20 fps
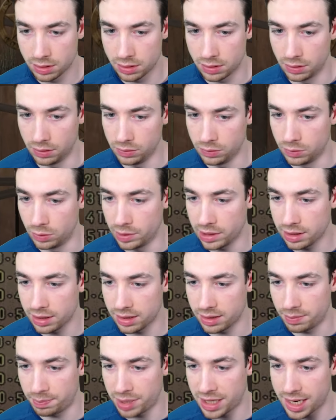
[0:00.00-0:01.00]
Oh, we're kind
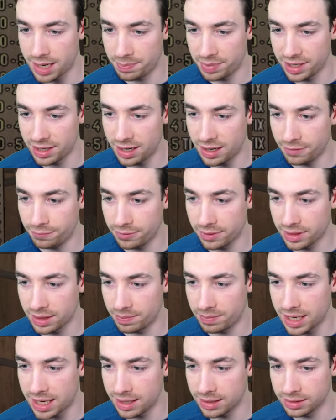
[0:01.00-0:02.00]
of popping off with the
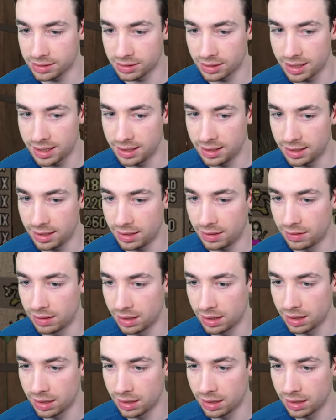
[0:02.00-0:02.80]
bottles right now.